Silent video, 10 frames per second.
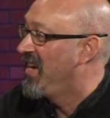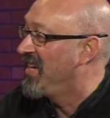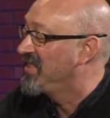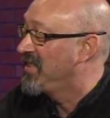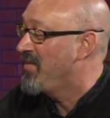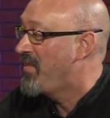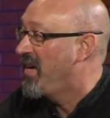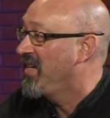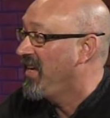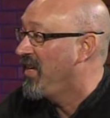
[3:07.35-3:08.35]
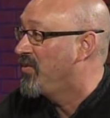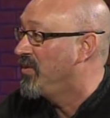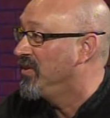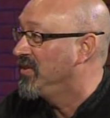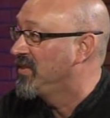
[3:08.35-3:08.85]
Steampunk
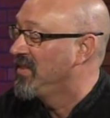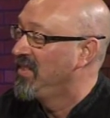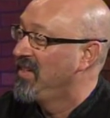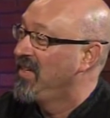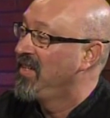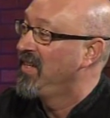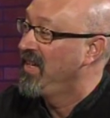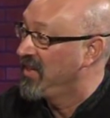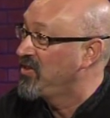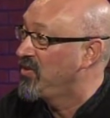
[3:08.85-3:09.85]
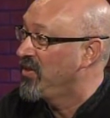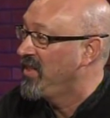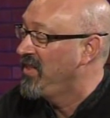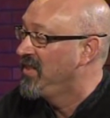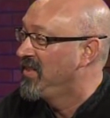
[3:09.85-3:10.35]
equals history